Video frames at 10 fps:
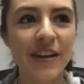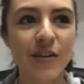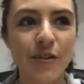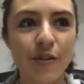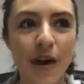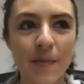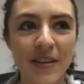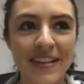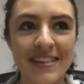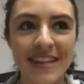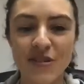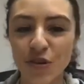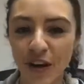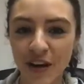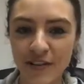grew up in the
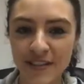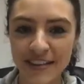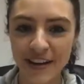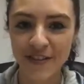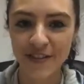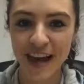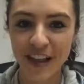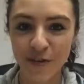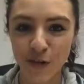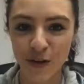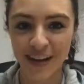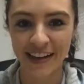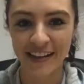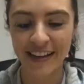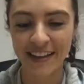central coast of California
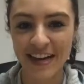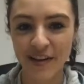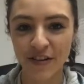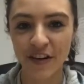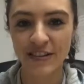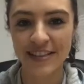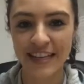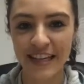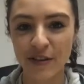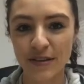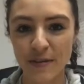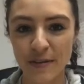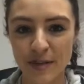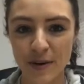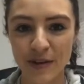in a little town called San Luis
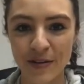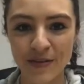Obispo.